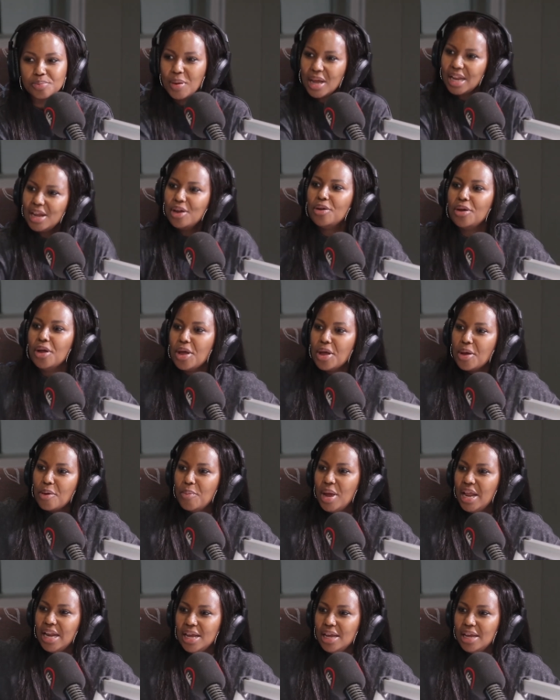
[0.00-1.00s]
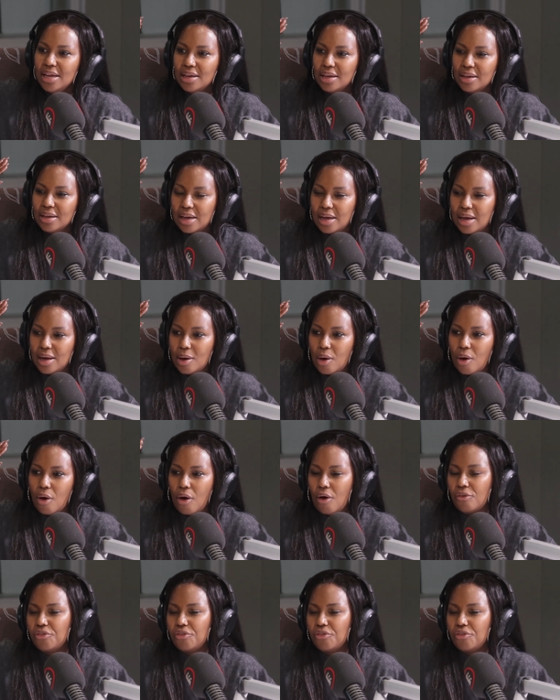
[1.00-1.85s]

Many, many uh,